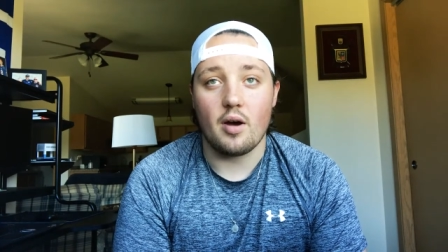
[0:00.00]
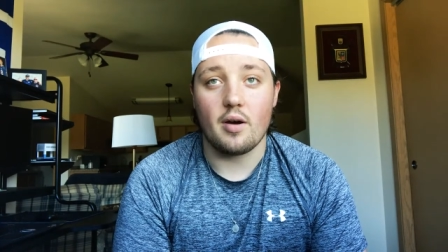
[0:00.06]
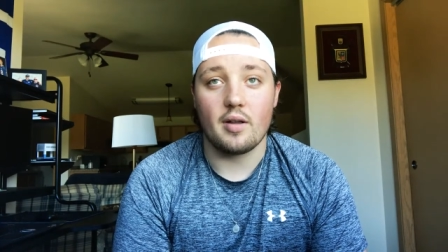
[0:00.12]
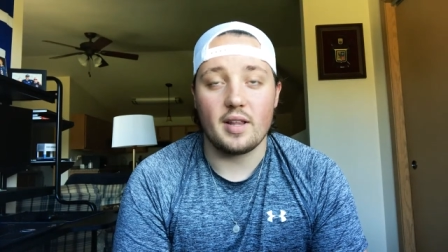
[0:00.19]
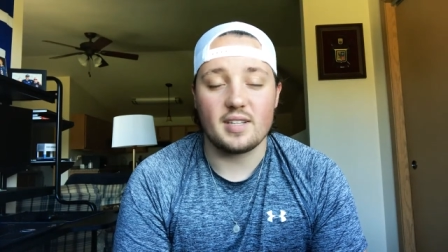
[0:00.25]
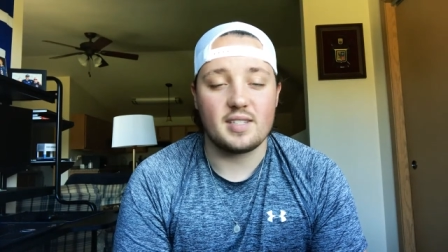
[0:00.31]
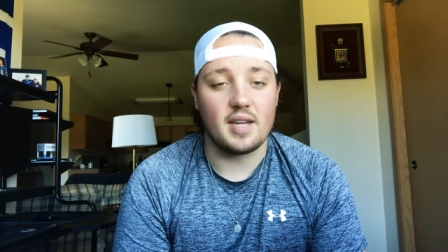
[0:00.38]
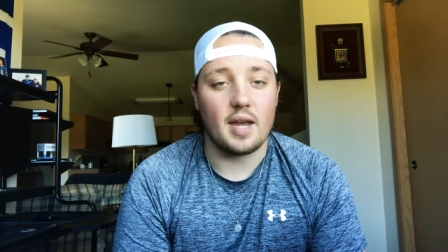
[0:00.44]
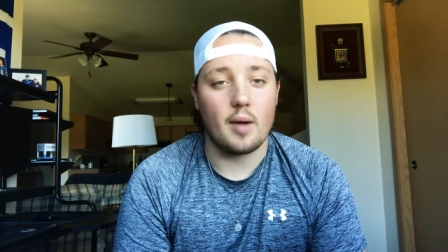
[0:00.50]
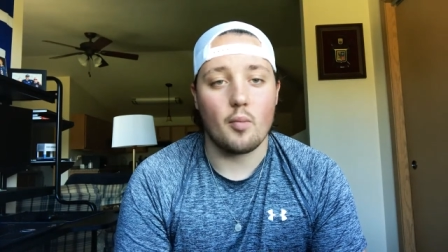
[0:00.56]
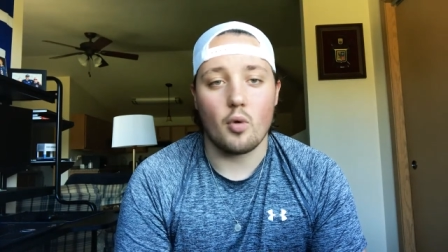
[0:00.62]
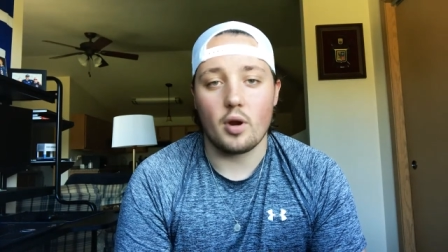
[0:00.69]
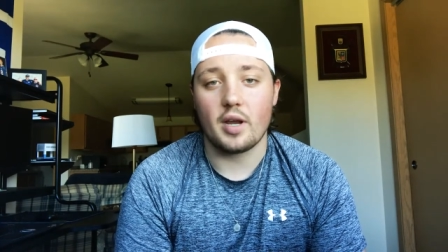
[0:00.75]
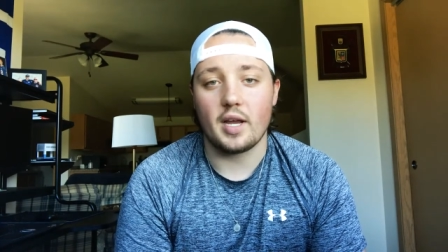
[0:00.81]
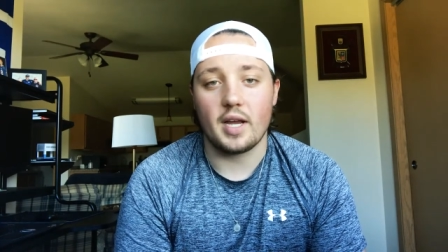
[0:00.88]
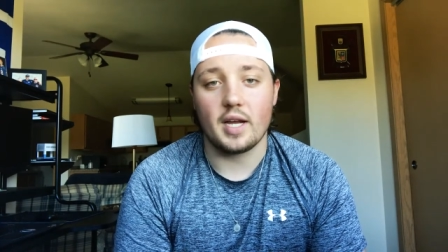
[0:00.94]
let's say I'm
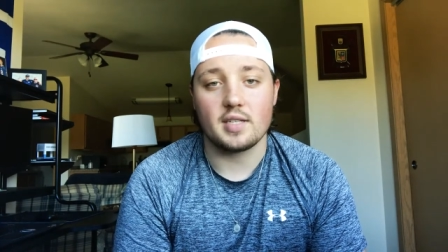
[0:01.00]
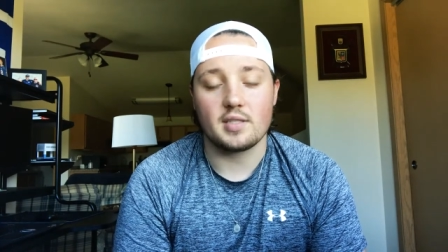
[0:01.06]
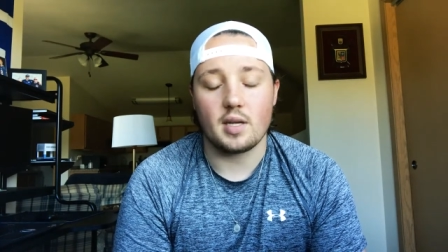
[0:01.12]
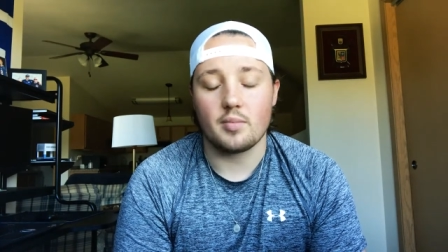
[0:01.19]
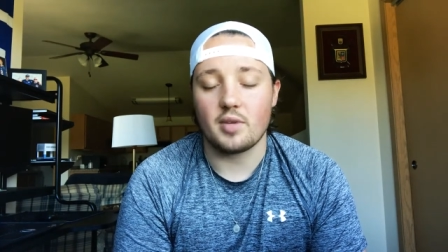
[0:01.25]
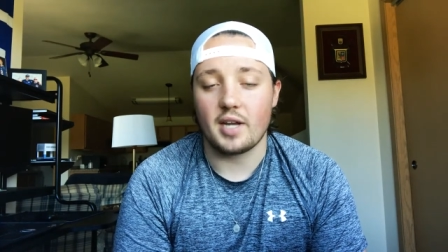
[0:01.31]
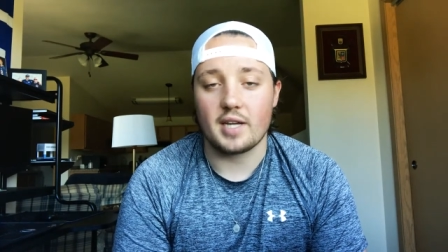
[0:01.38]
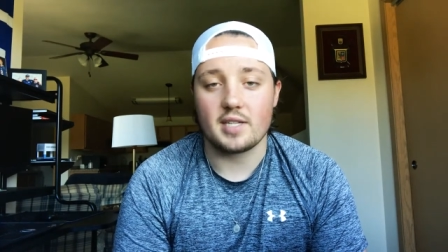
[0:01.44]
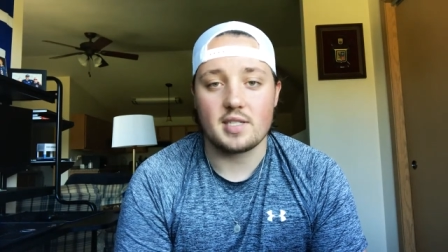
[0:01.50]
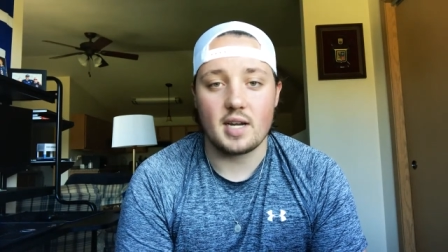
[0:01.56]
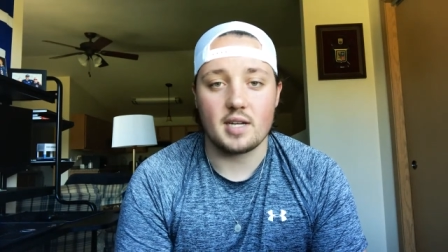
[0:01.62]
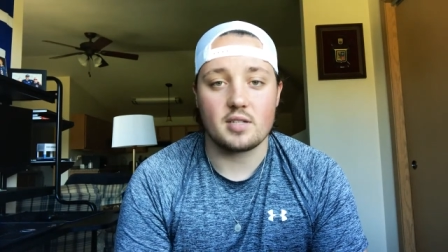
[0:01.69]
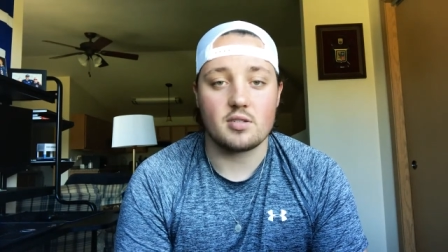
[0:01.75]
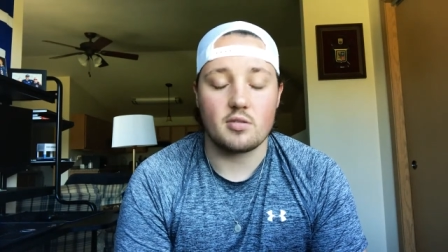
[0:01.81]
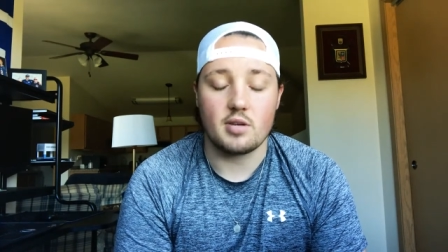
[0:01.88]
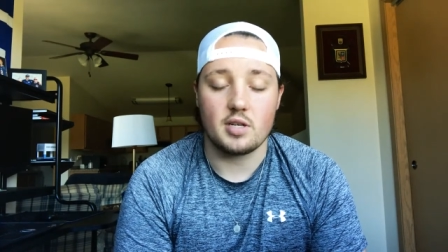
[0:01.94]
working on something, I send a
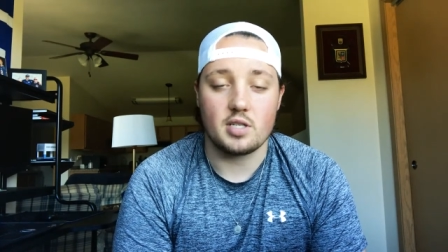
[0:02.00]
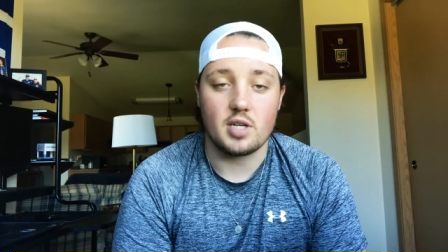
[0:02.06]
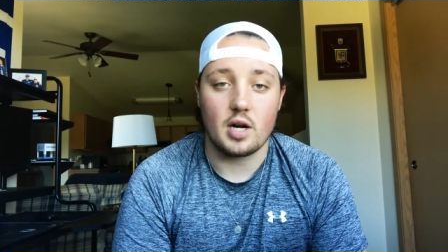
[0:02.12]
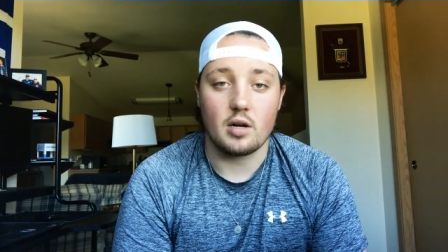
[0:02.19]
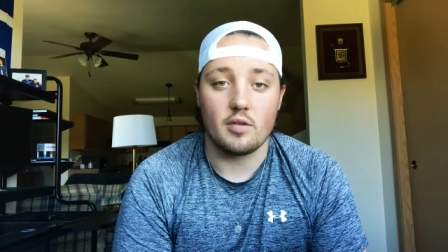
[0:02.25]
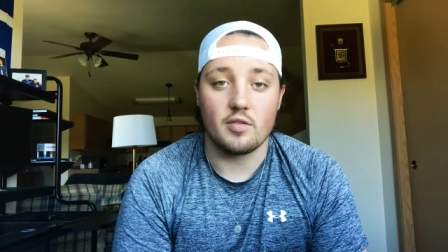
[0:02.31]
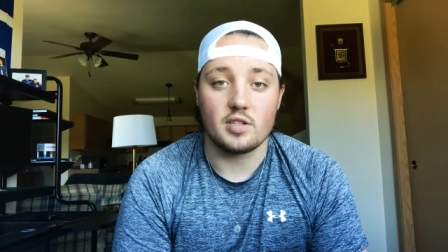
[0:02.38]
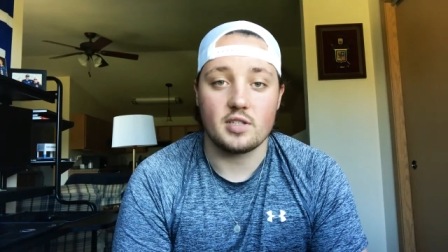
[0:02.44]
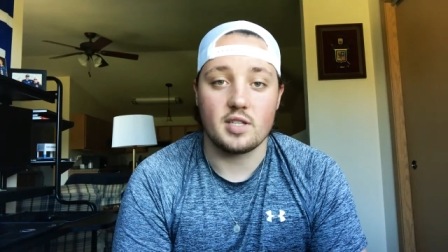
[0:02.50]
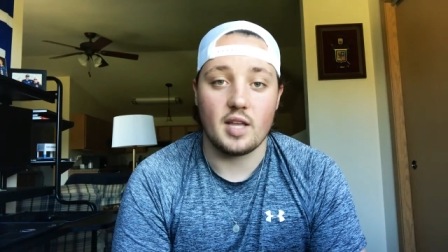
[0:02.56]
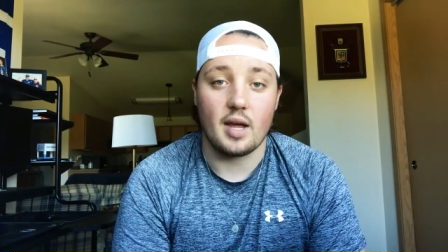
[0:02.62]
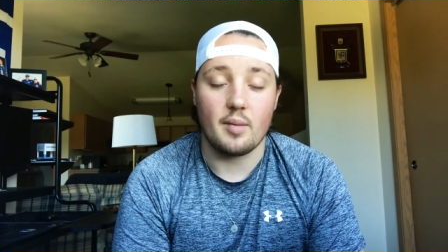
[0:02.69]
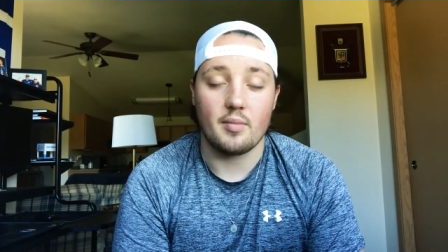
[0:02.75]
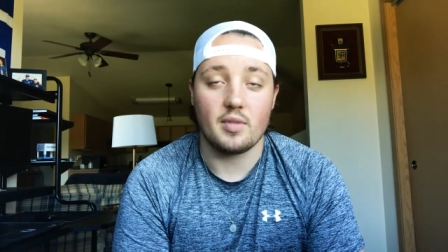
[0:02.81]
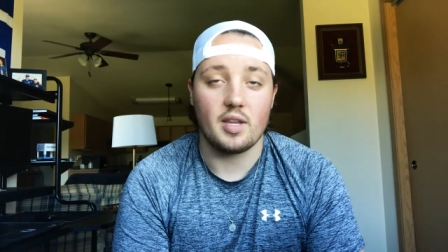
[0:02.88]
screenshot over to them,